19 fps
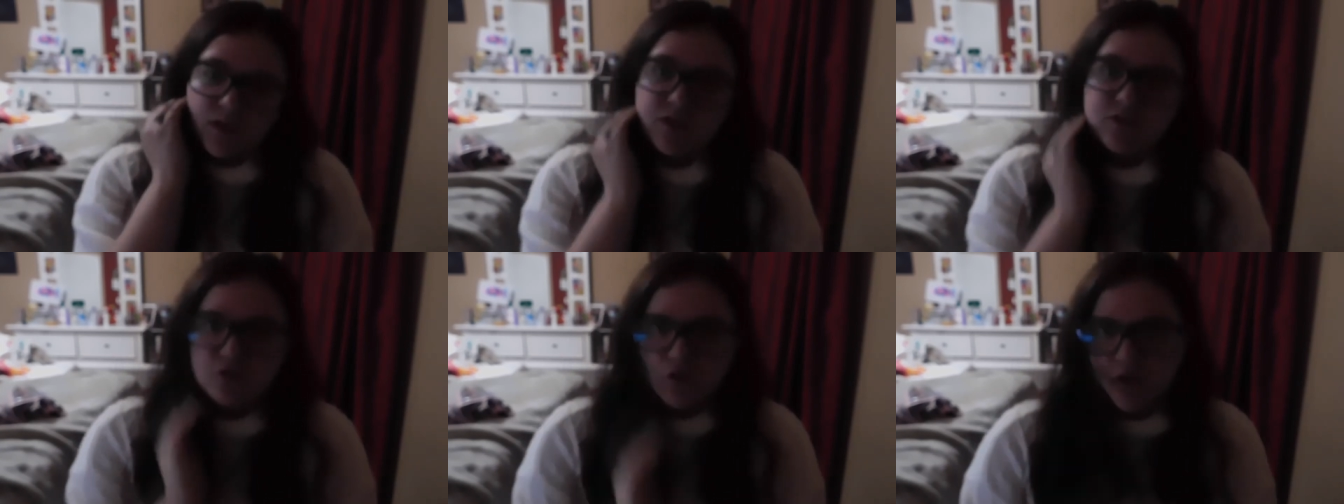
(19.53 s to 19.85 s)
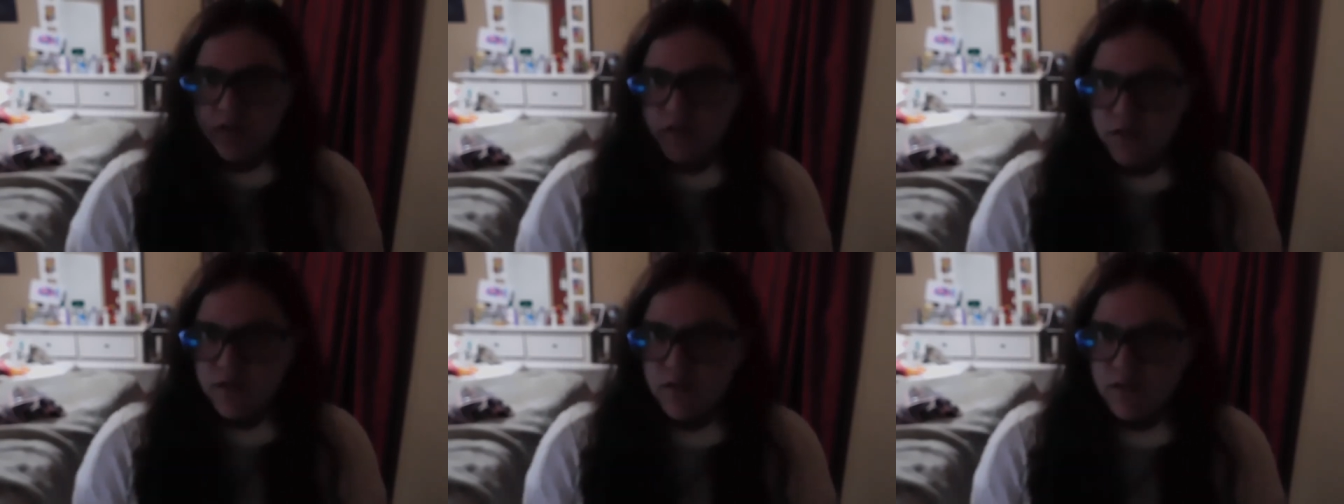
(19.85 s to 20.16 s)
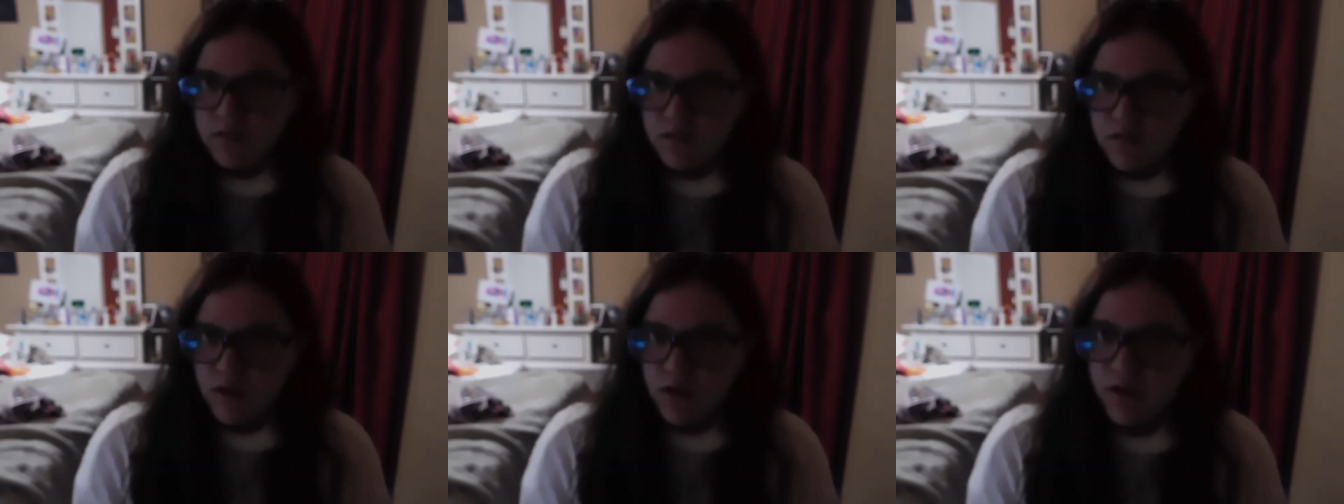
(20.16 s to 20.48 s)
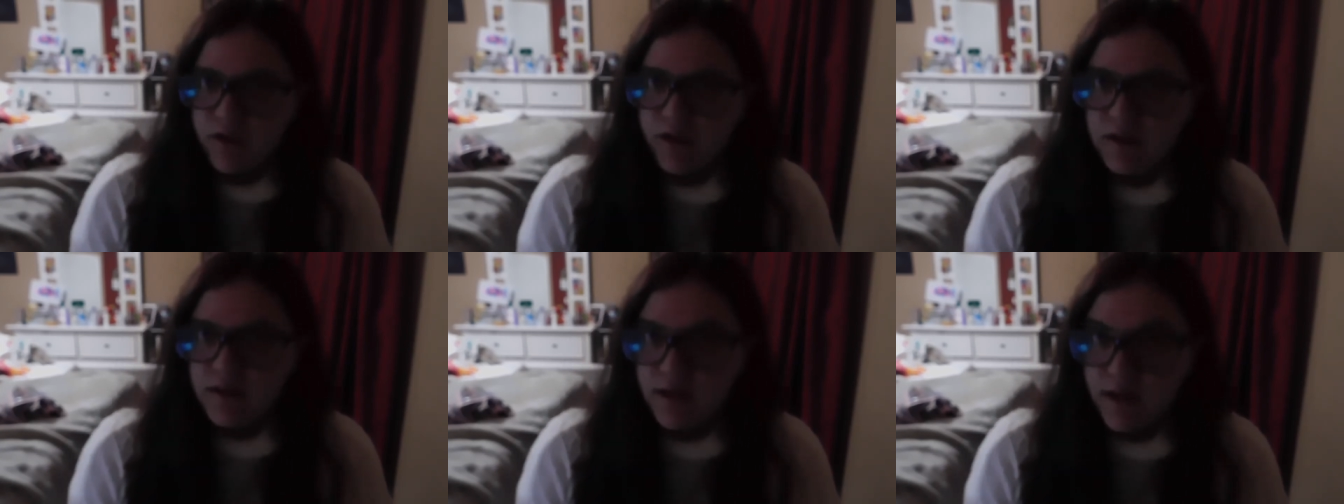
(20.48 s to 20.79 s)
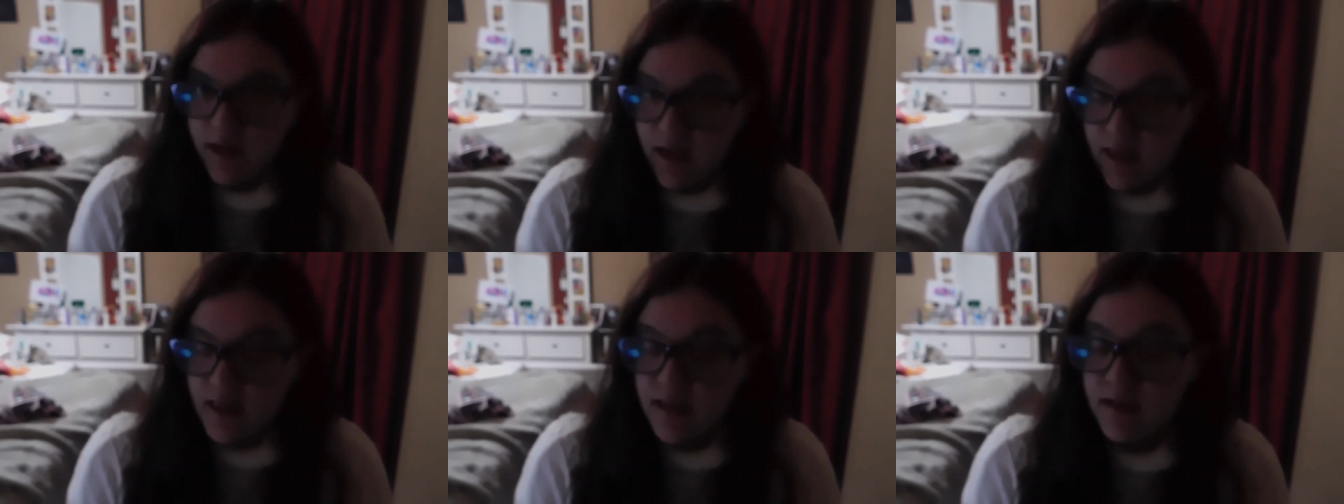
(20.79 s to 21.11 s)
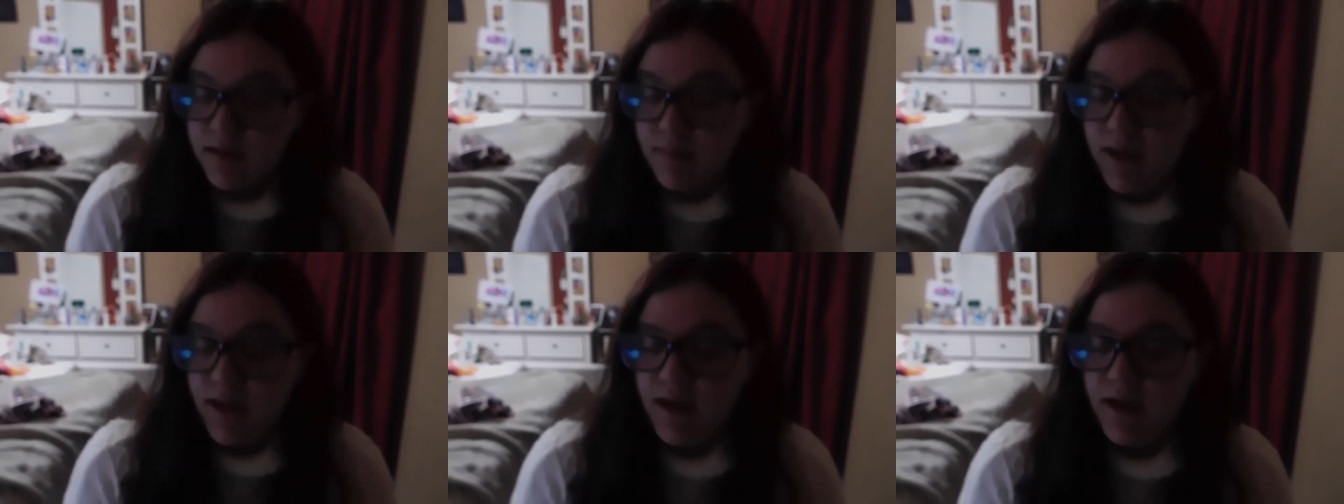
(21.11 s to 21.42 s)
just starting to get into
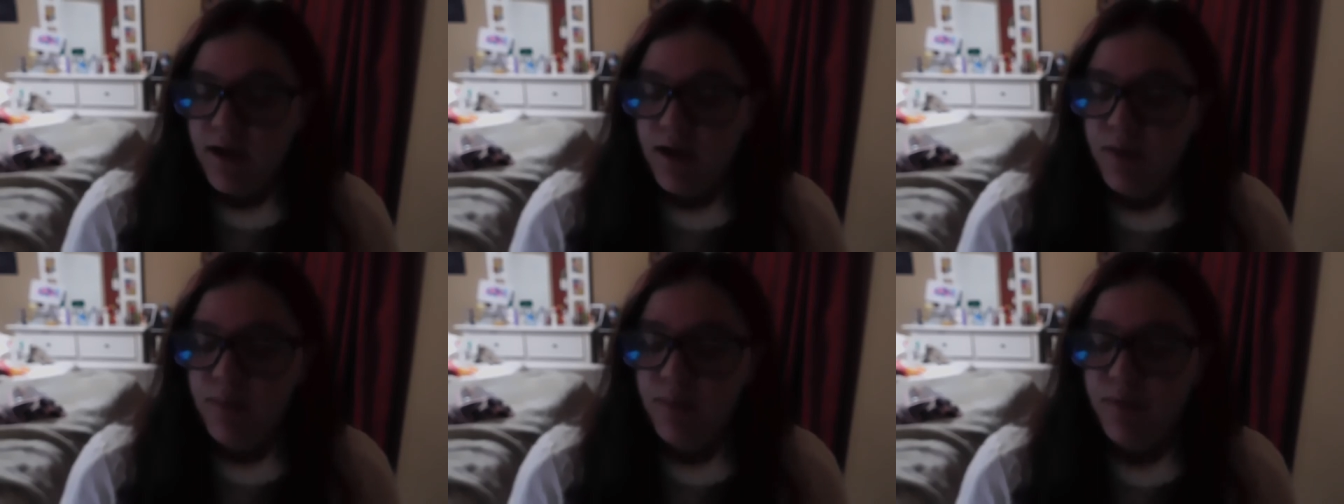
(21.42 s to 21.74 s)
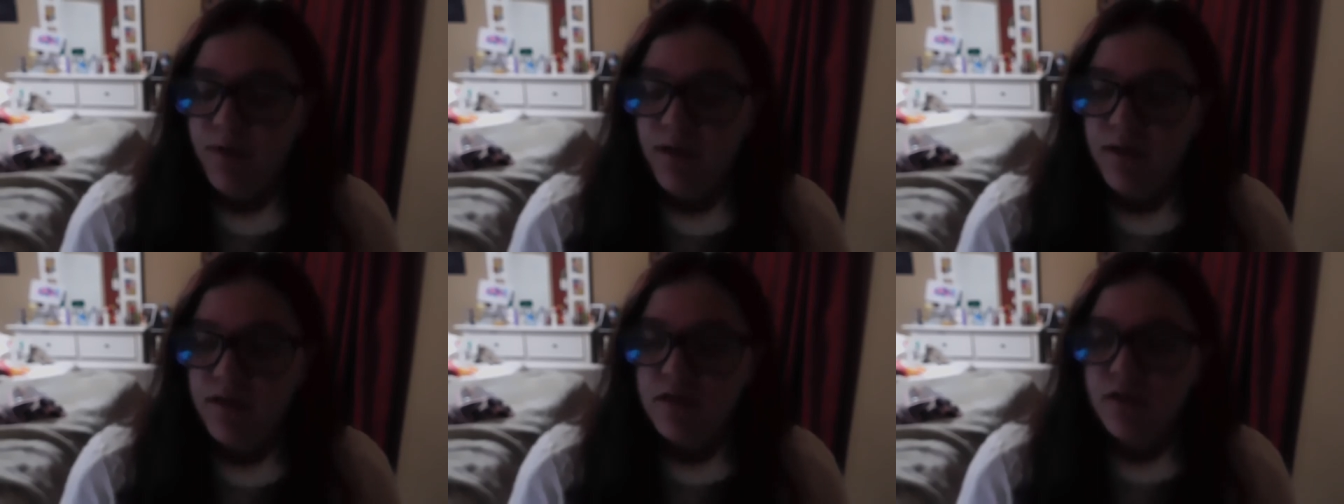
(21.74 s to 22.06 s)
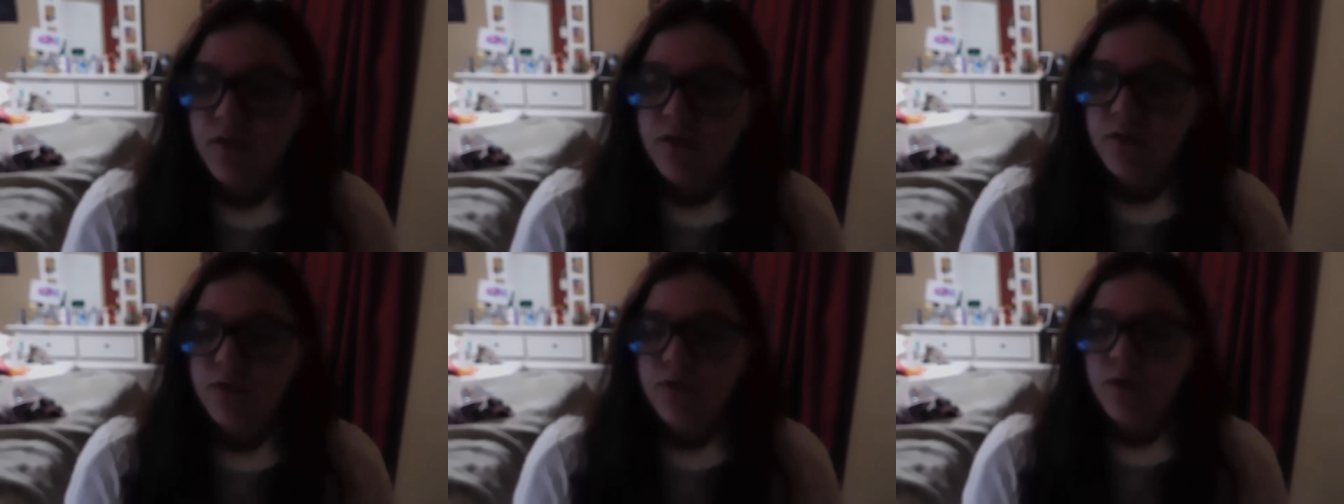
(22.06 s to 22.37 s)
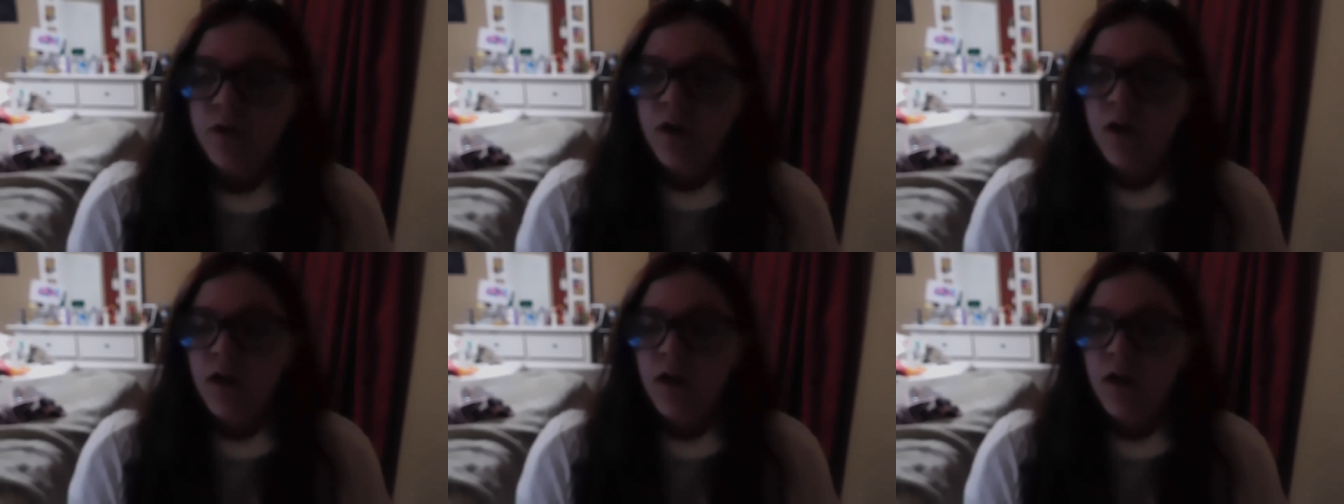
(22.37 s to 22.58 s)
makeup, so,